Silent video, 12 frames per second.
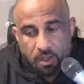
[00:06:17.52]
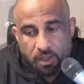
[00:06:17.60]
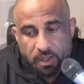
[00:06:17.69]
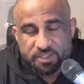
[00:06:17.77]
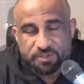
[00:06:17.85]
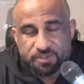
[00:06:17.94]

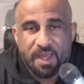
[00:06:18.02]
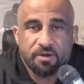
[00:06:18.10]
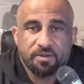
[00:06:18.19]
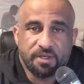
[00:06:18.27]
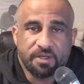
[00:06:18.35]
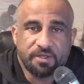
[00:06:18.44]
it's
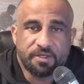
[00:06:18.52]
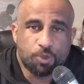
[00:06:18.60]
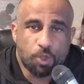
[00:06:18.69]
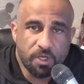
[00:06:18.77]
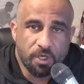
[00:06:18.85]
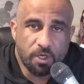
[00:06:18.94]
better than
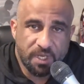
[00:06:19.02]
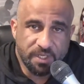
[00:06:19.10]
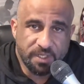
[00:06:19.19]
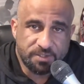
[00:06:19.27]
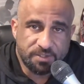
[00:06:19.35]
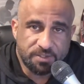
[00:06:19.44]
destroying your
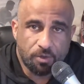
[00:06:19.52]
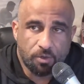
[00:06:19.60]
kidneys